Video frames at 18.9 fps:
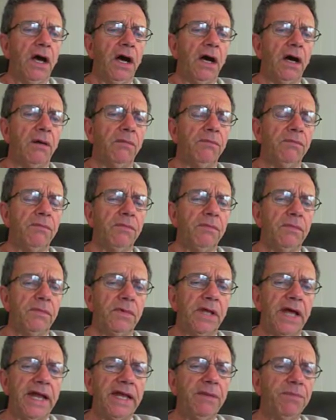
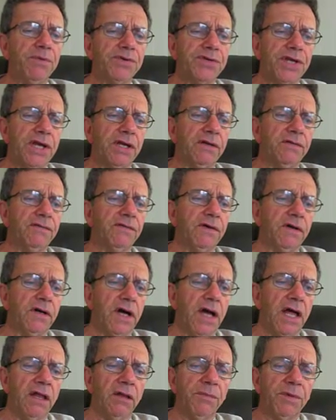90%
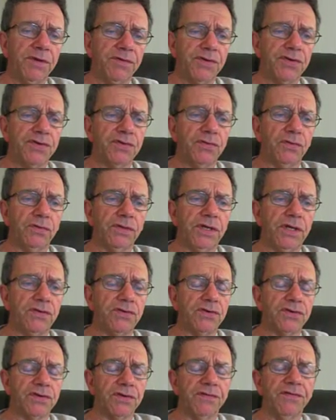of elementary school
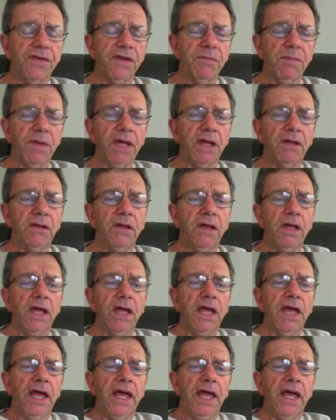teachers are female,